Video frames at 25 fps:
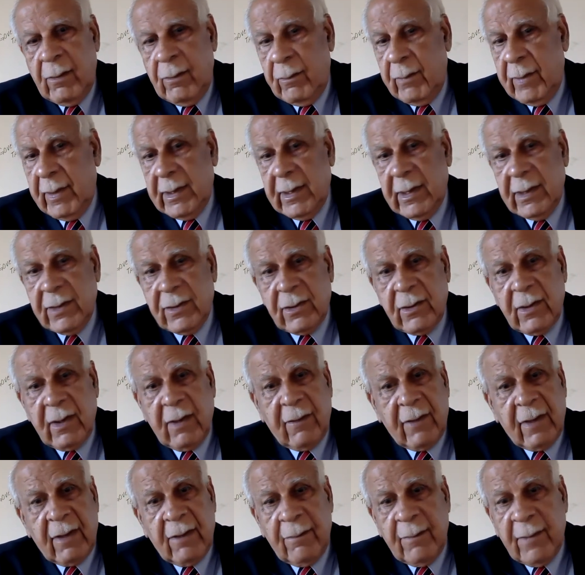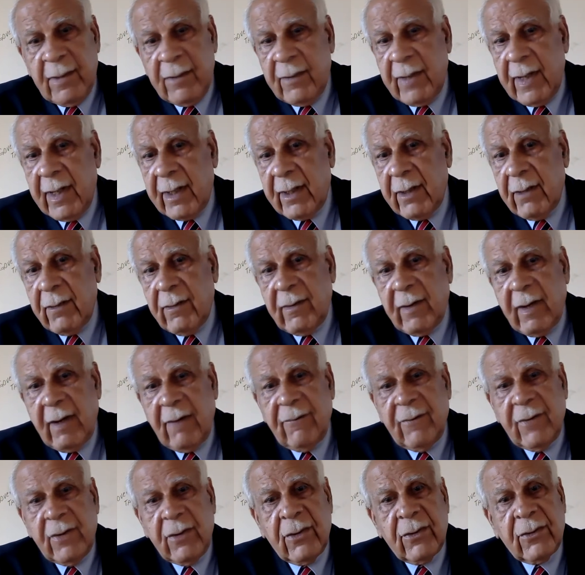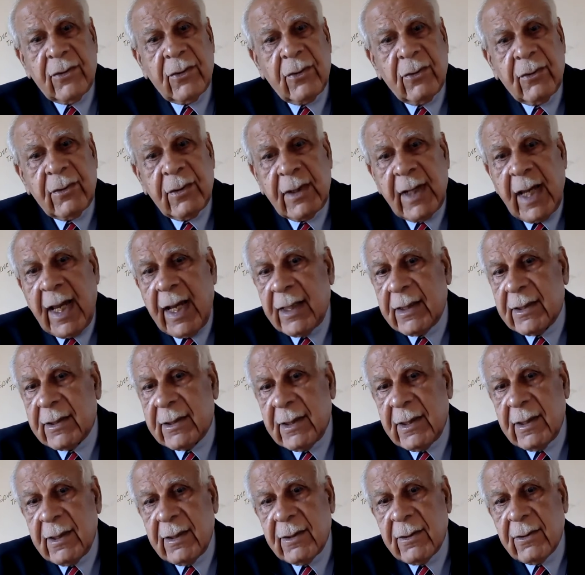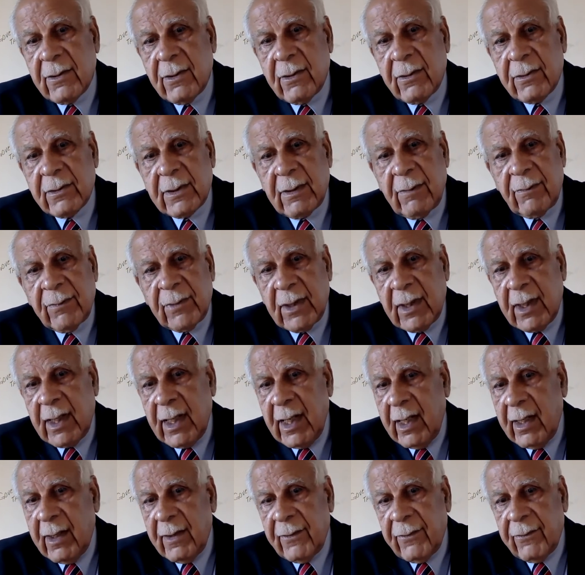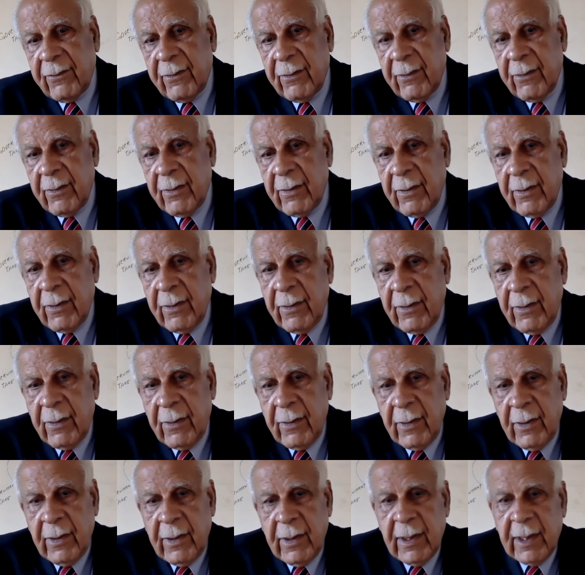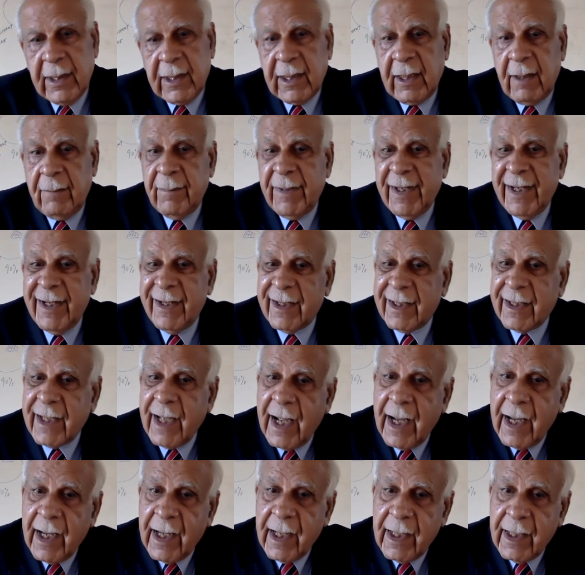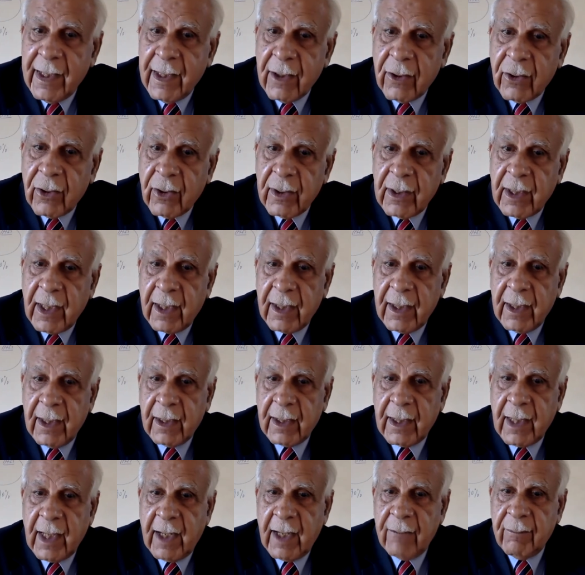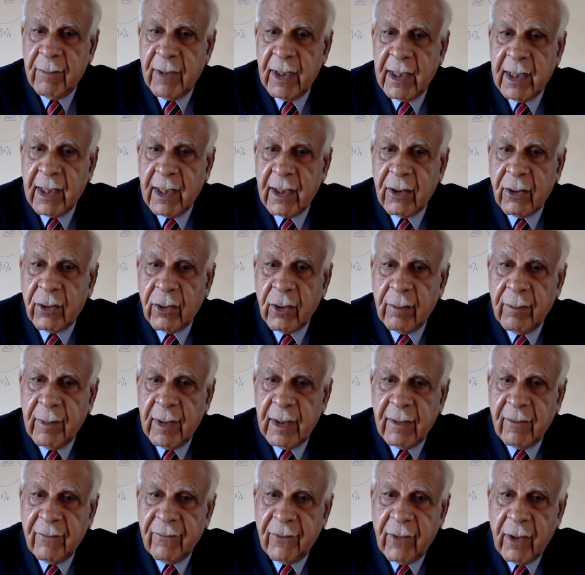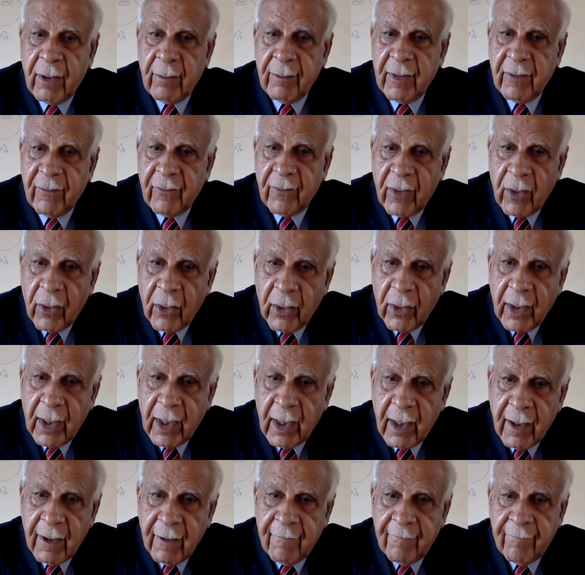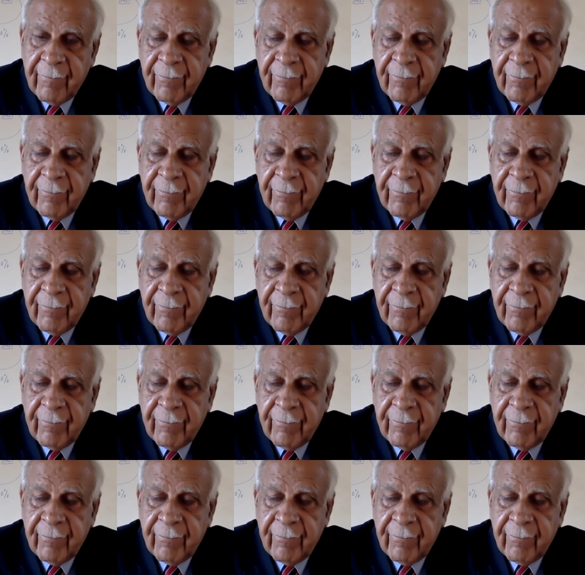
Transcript: Whether it's government revenue through taxes or something else, it can be in kind. It could then, in kind meaning it could be in the form of oil,